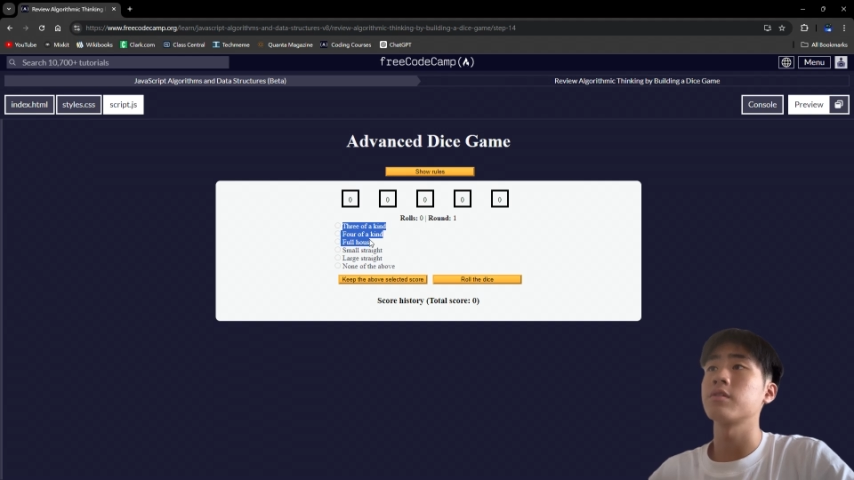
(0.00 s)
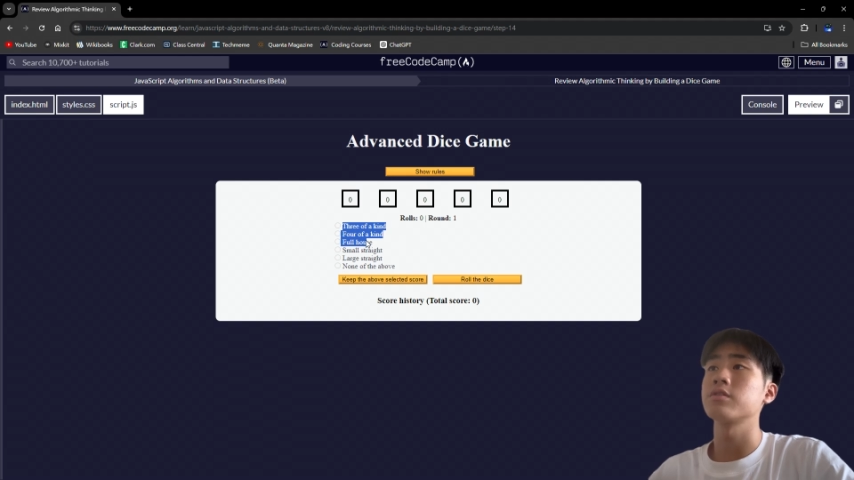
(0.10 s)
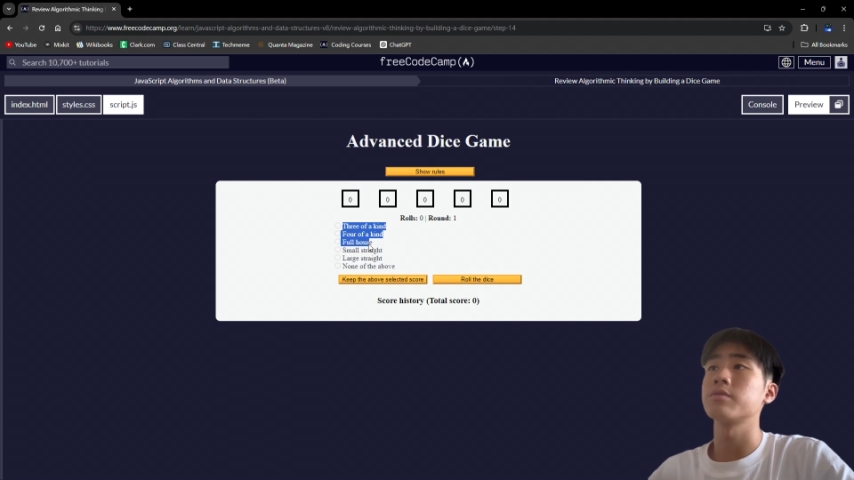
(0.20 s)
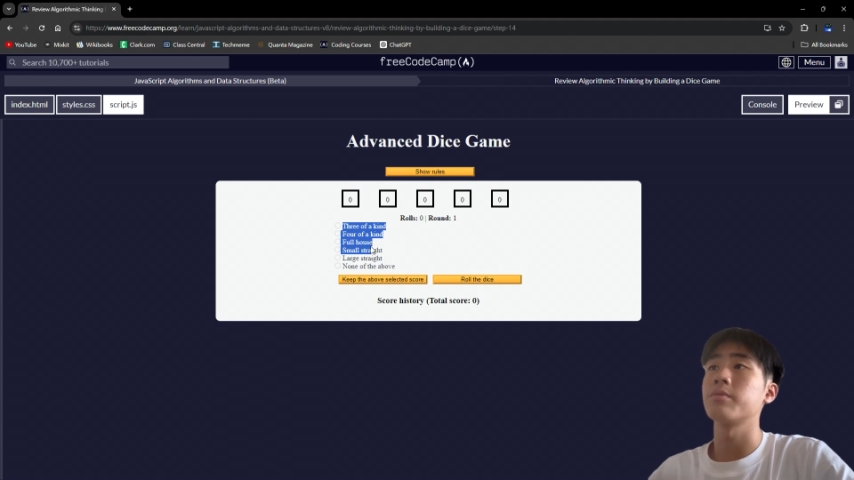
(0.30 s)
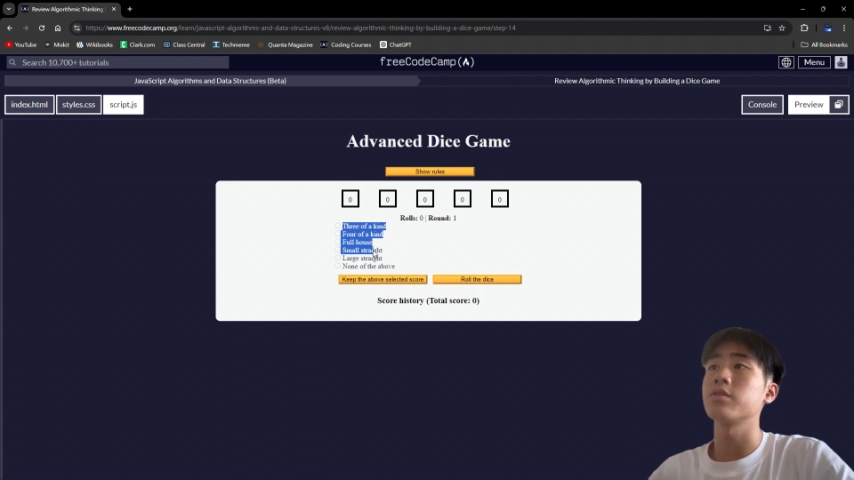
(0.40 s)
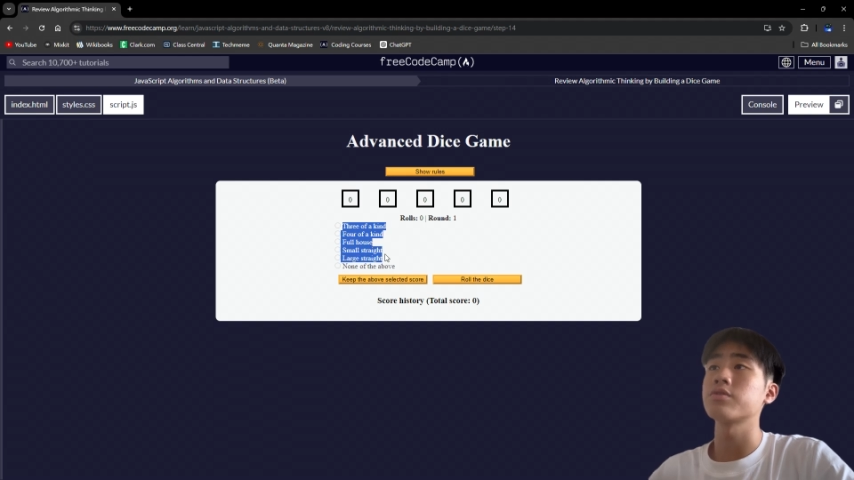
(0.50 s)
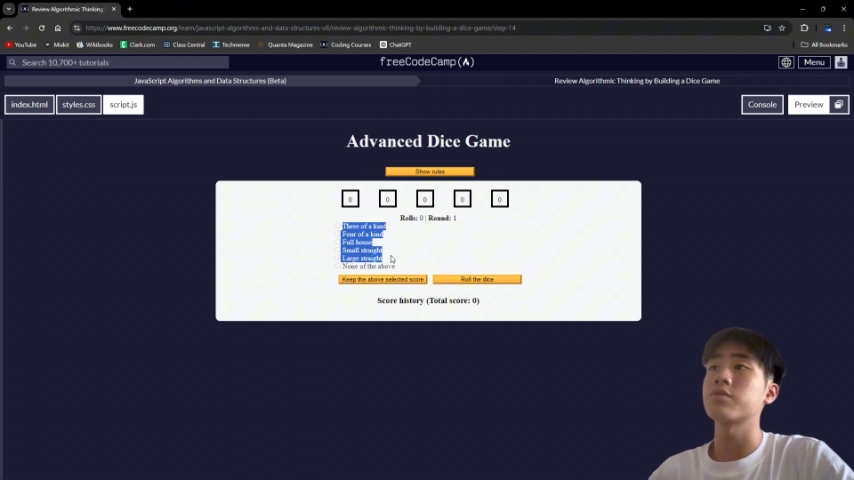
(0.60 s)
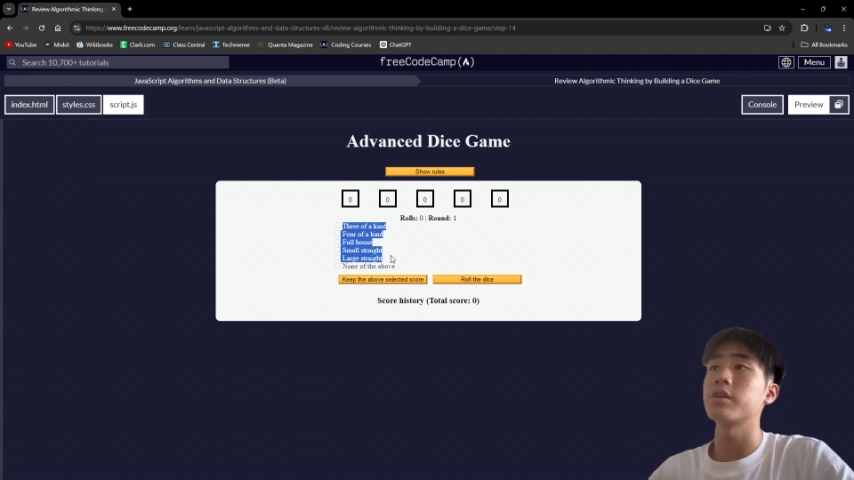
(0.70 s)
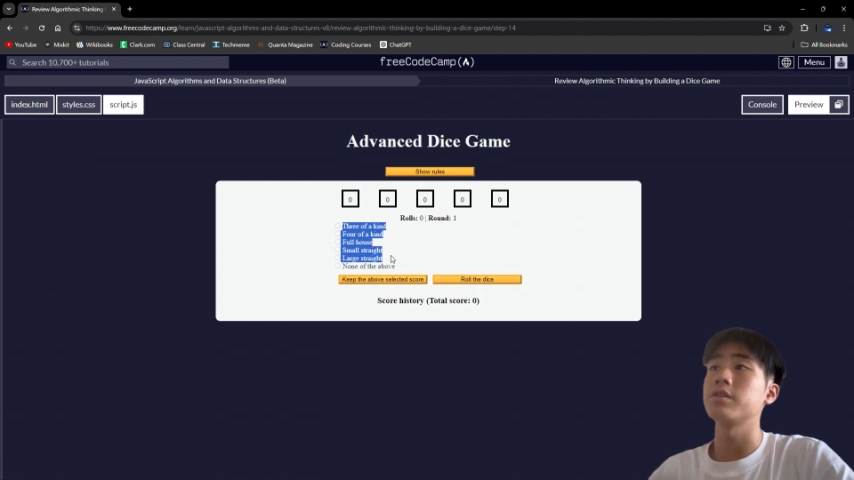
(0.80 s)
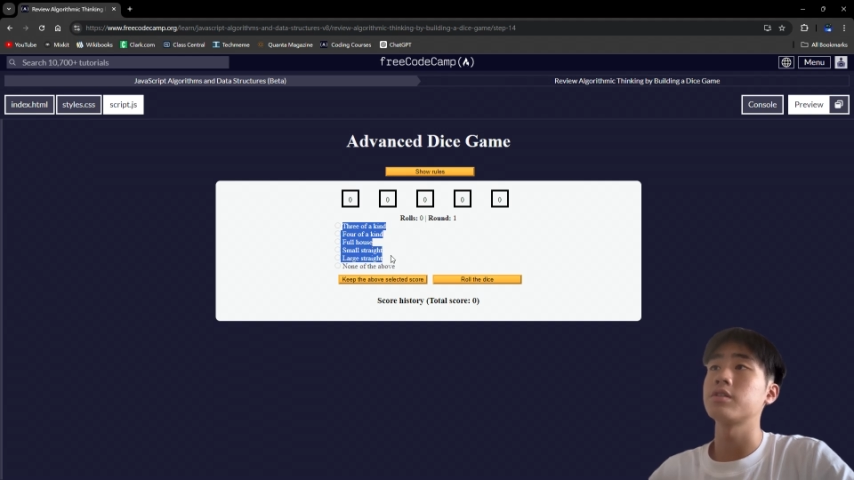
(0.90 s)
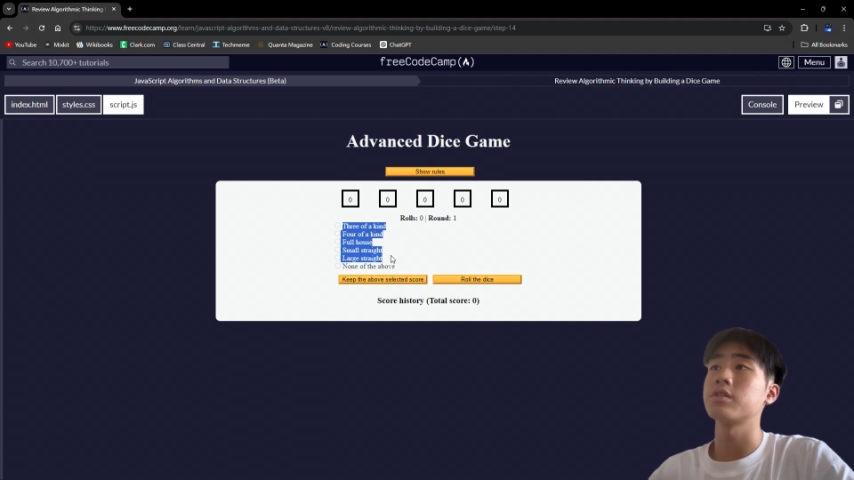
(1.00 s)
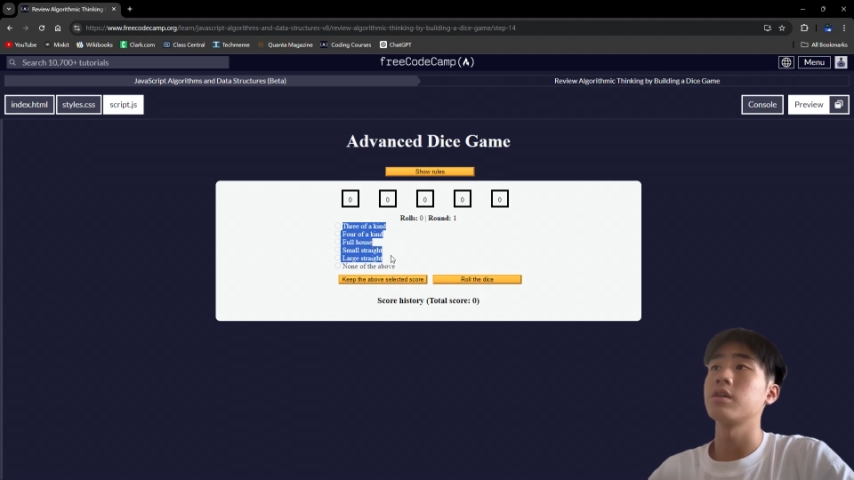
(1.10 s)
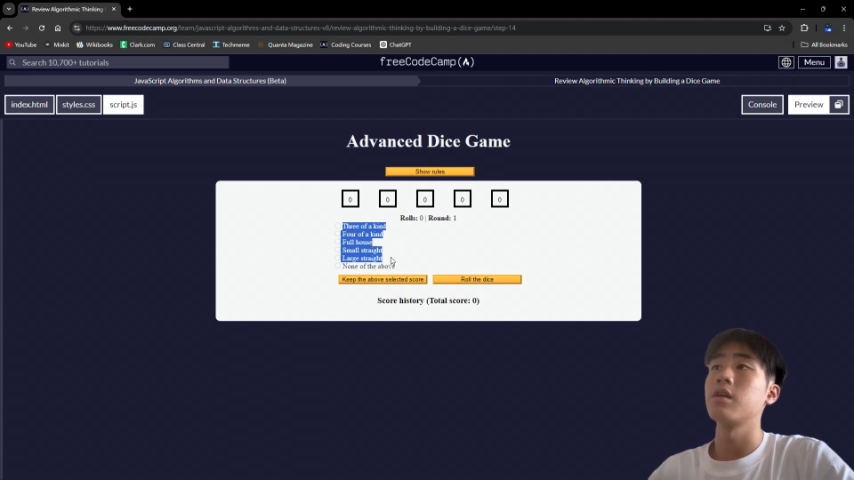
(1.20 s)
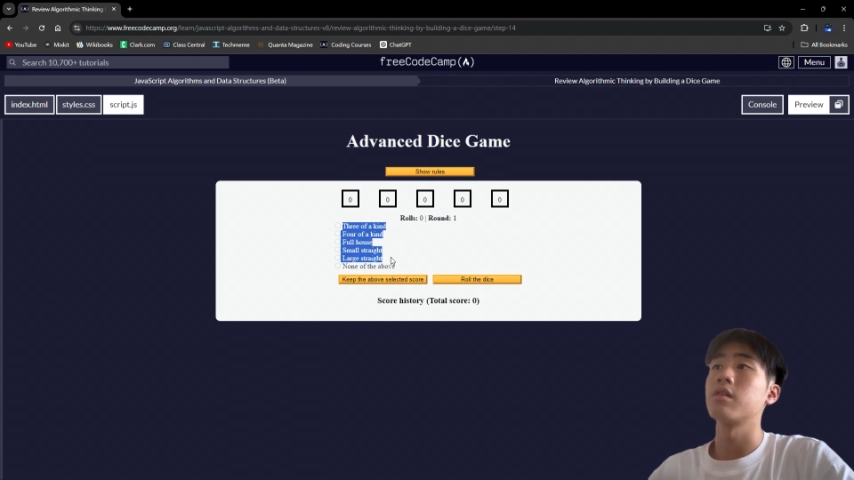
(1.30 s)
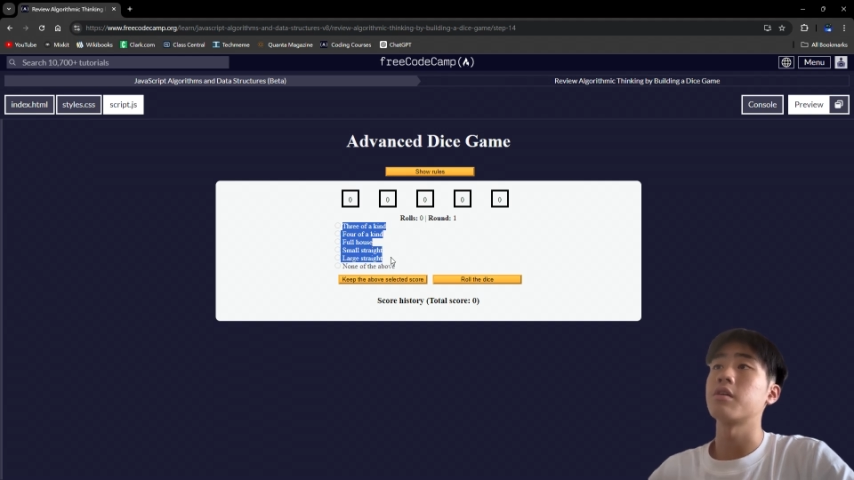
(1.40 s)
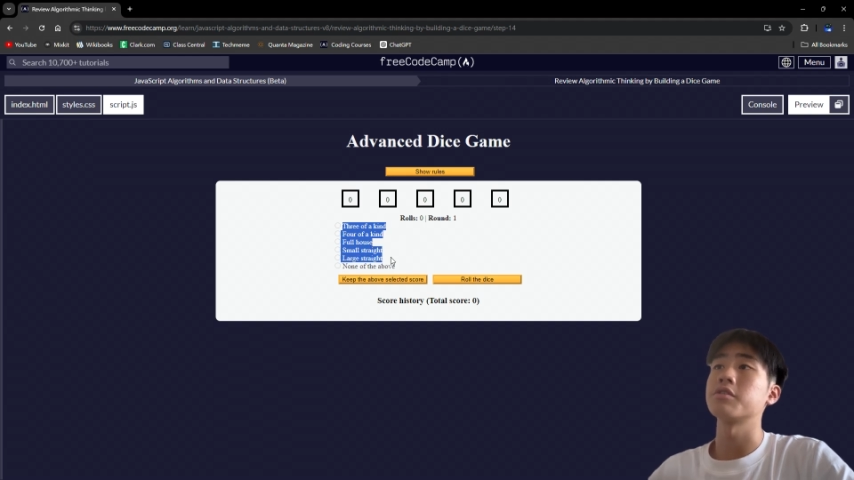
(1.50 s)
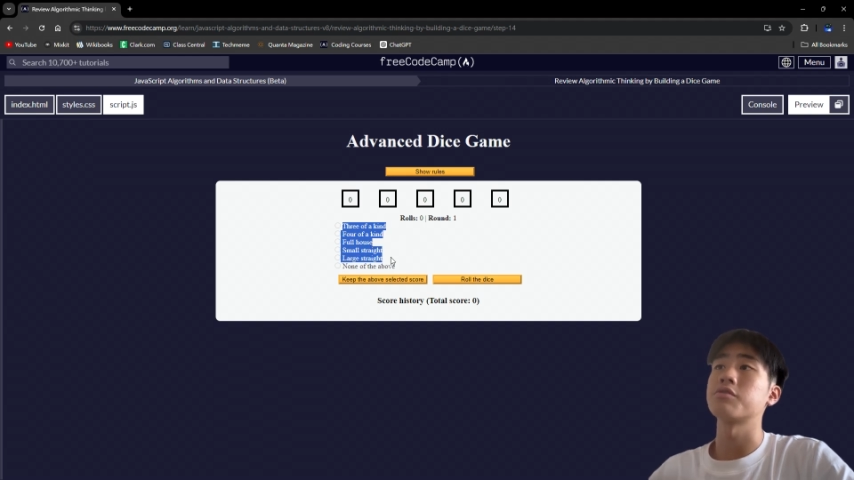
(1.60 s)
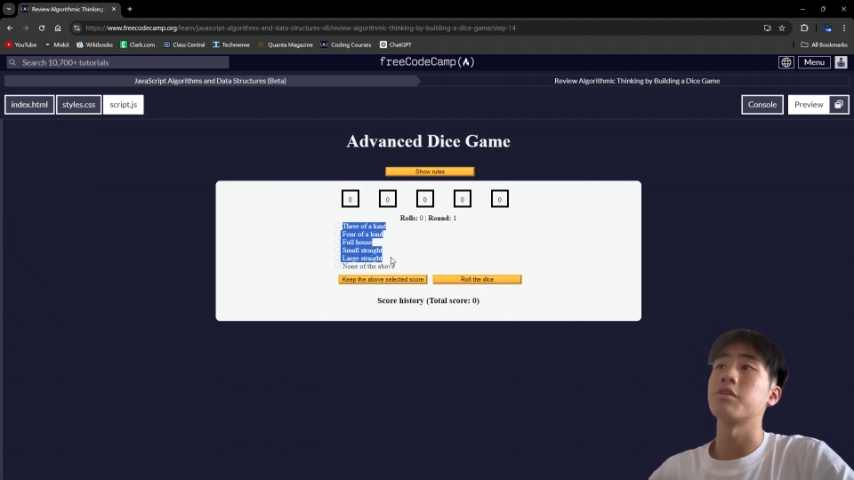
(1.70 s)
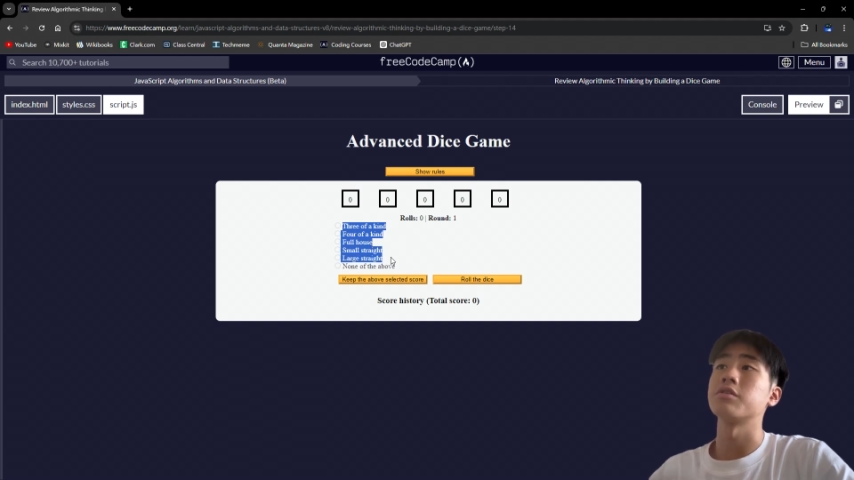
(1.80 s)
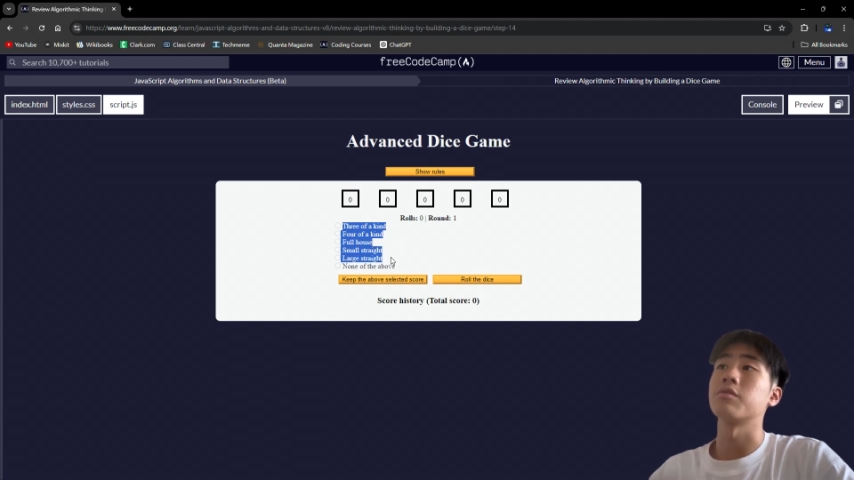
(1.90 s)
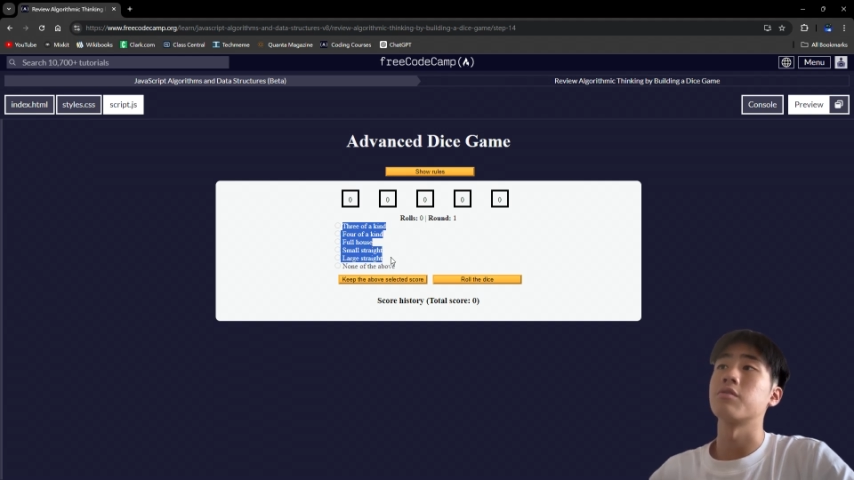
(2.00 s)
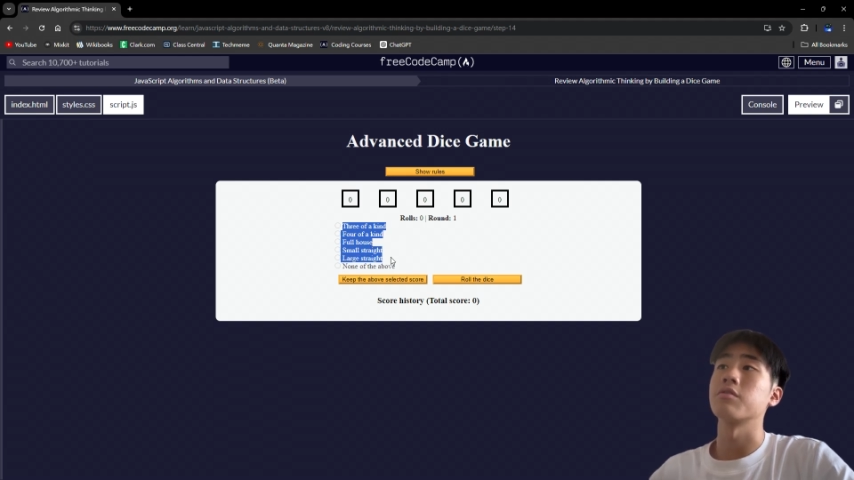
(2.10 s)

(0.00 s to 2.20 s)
small straights, large straights, or